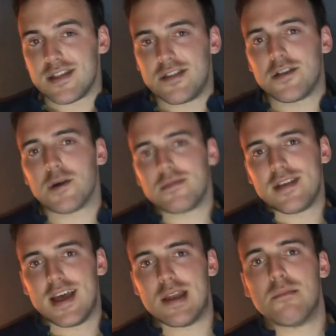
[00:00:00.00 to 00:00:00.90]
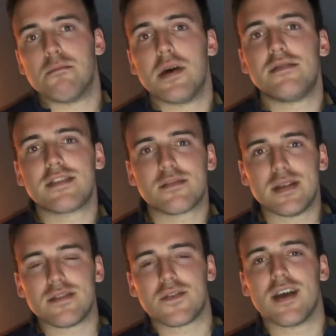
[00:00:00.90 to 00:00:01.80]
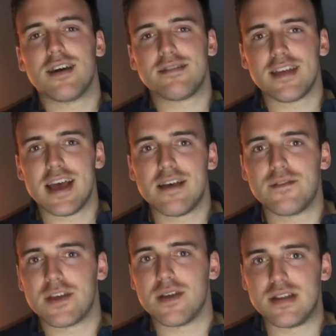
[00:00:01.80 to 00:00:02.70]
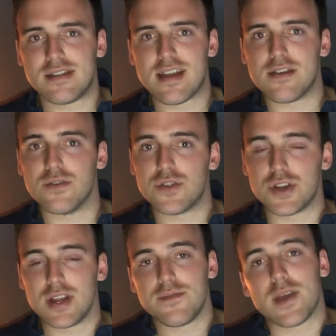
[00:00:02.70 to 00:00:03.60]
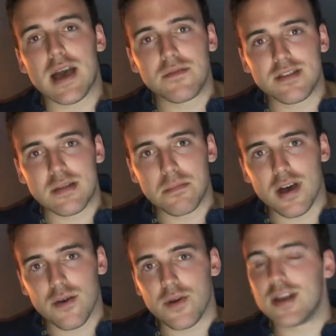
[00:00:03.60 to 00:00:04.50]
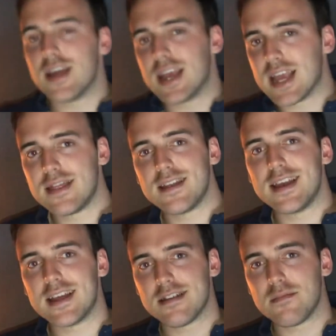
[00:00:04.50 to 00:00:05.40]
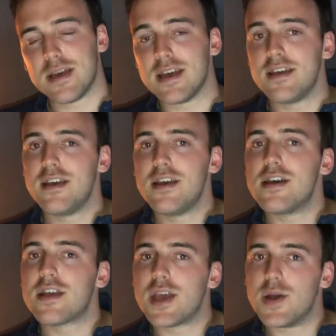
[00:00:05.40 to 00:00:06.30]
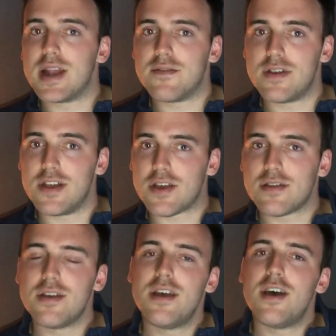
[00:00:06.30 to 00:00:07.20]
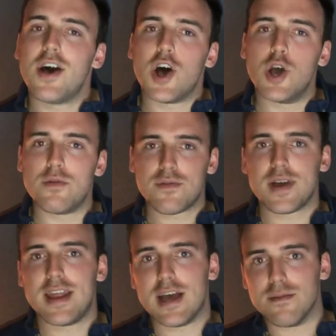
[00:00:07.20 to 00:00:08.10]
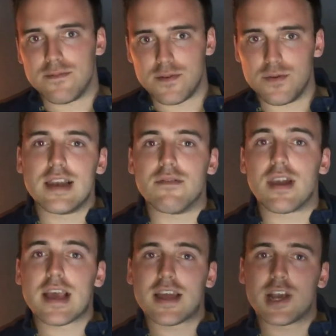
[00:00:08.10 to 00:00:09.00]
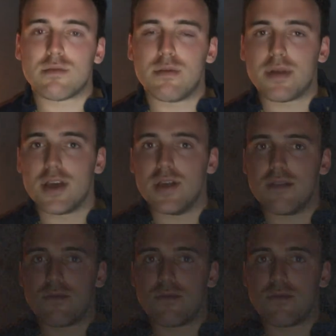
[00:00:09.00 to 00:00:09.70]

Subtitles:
The top 10 most expensive cars to ever go and sell at auction. If you haven't seen part 1, again the link's up here. Go and have a look. Hope you find it helpful. Leave a like and a comment below, and if